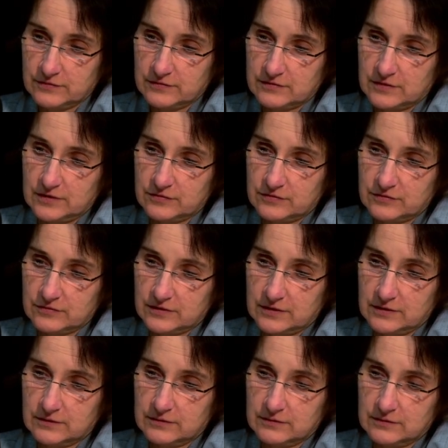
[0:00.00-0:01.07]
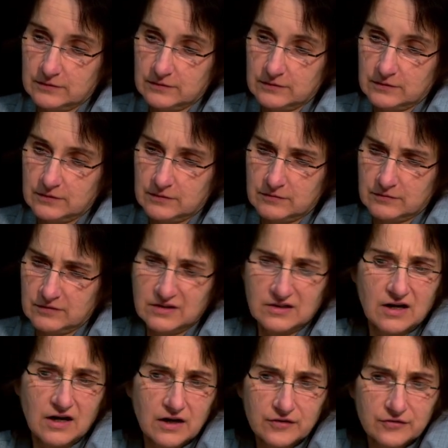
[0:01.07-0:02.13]
such
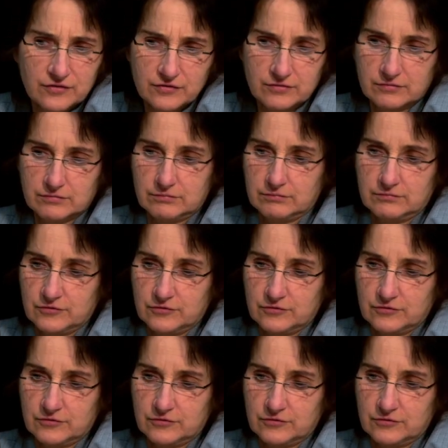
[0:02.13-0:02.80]
large